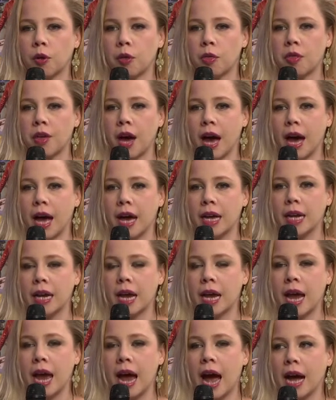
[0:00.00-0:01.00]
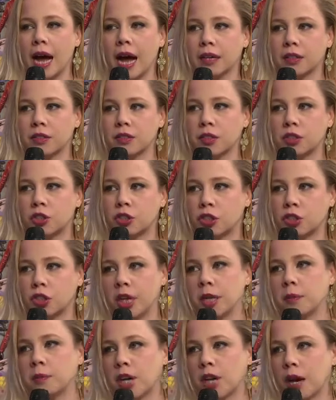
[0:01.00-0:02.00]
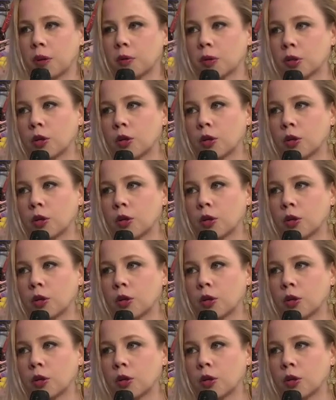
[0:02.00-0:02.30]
that has shaped our